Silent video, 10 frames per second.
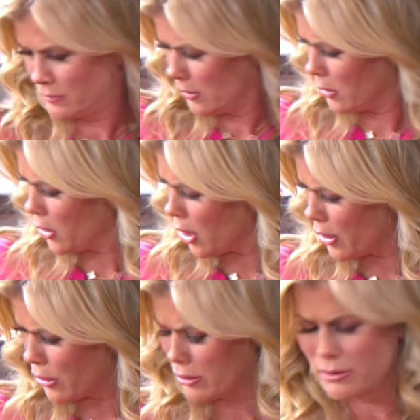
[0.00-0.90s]
uh, I got
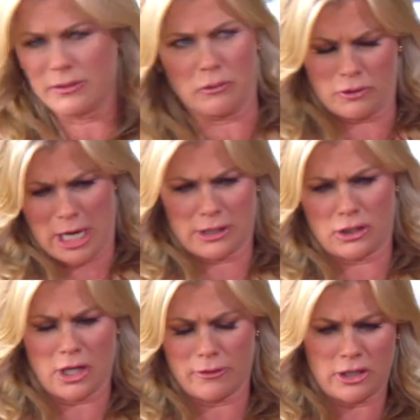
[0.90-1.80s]
a thing. I
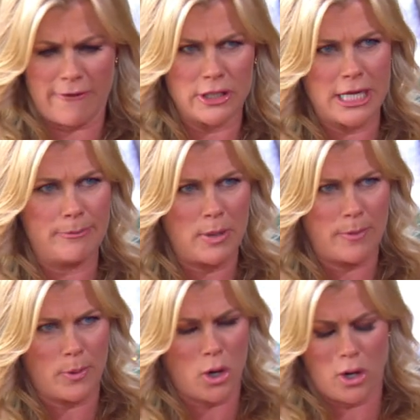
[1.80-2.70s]
got stuff to do. I got
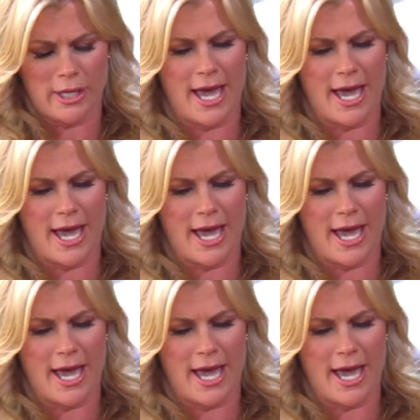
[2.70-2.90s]
people. stuff to do.